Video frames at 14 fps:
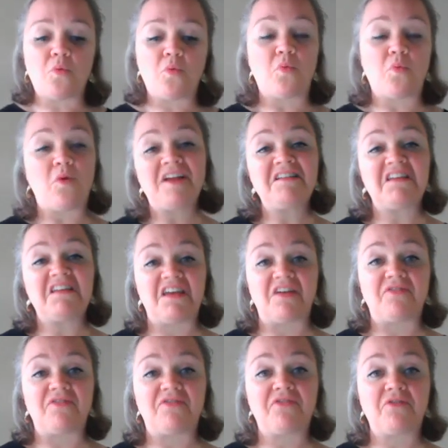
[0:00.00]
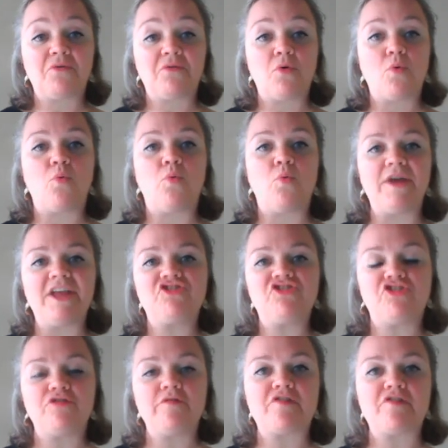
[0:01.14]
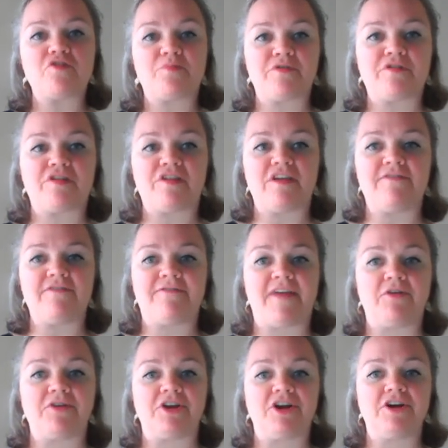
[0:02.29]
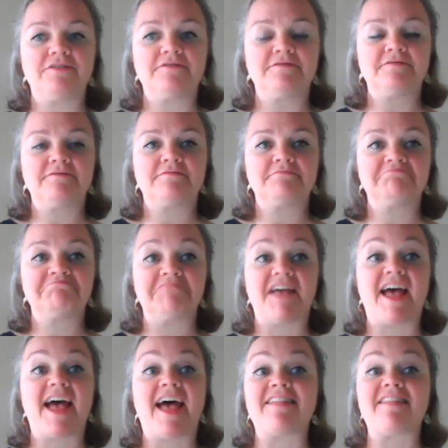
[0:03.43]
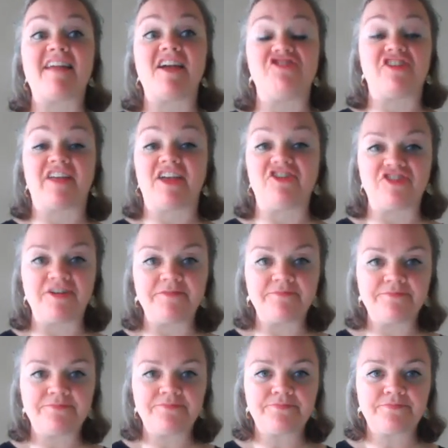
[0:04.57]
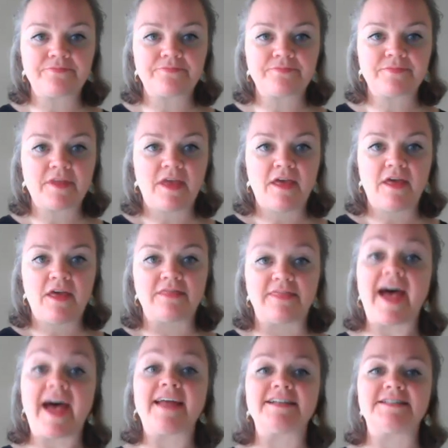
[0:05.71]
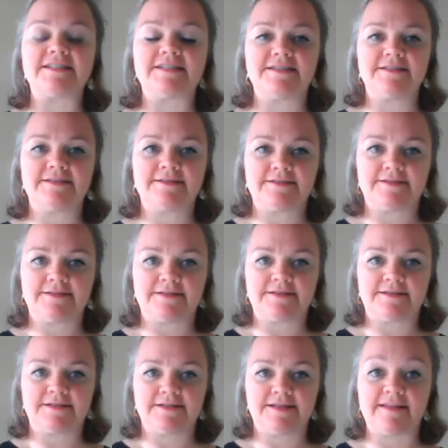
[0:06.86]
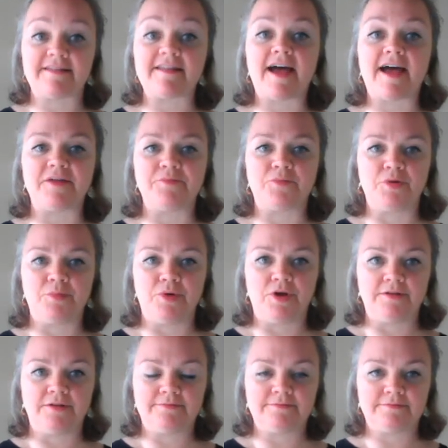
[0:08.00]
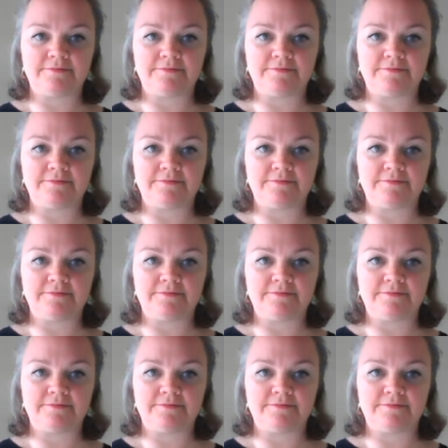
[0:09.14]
What if we choose to perceive failure as education? That is admirable.